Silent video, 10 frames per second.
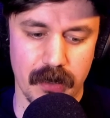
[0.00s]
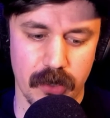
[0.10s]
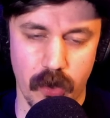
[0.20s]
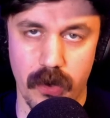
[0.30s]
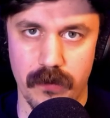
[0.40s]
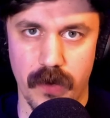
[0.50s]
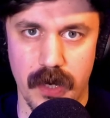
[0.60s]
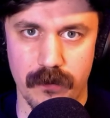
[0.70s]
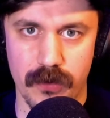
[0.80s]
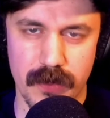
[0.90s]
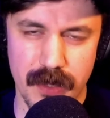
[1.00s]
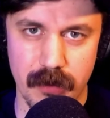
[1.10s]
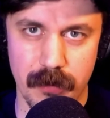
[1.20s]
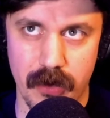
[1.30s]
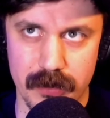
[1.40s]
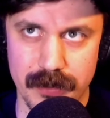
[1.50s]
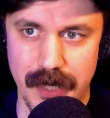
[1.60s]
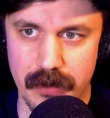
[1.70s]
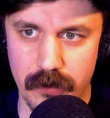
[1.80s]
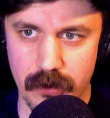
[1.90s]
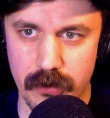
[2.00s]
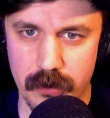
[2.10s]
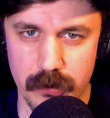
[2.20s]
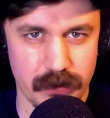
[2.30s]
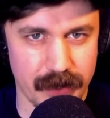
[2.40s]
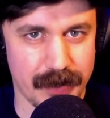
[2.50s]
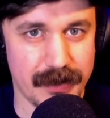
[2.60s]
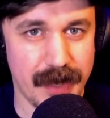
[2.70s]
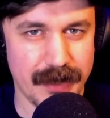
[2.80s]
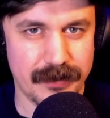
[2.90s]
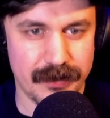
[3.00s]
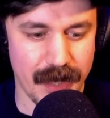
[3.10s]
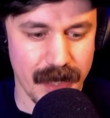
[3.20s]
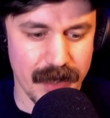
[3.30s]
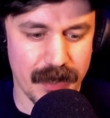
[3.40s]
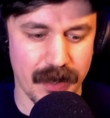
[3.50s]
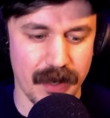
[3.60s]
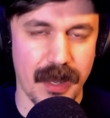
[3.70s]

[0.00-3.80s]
You know, if you think about Attack of the Clones like a nice steak,